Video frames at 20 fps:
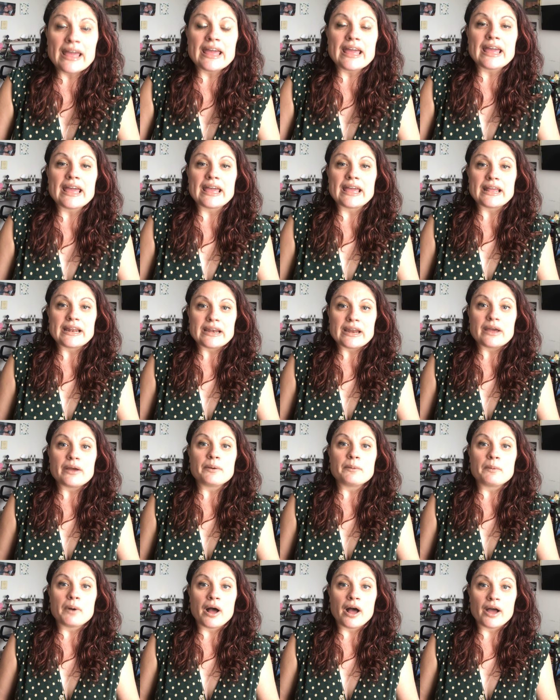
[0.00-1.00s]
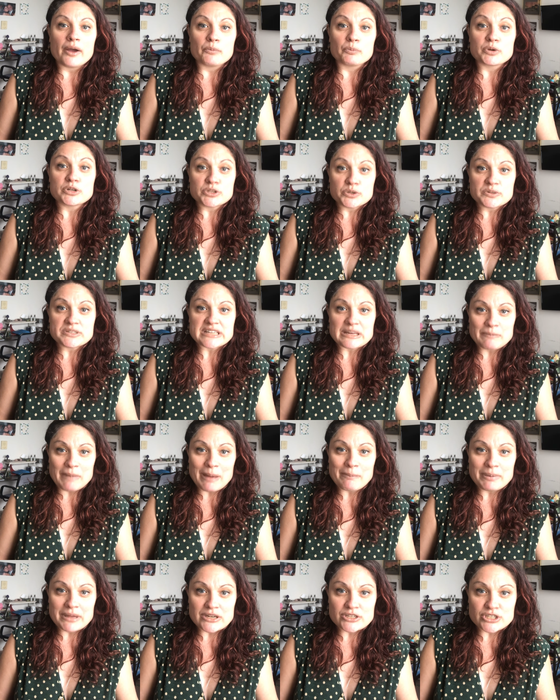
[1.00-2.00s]
in uh, reducing my
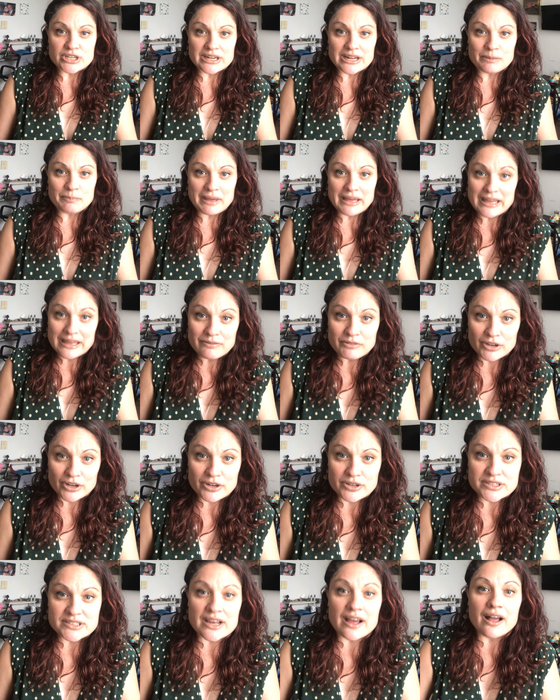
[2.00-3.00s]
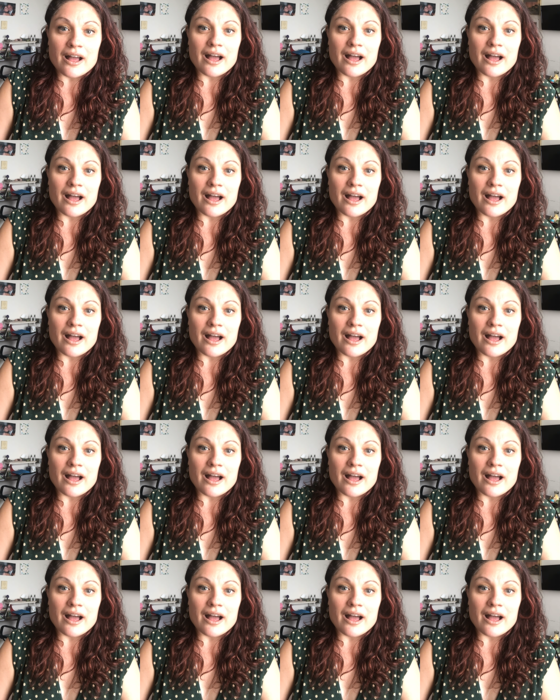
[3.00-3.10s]
binge eating behaviors.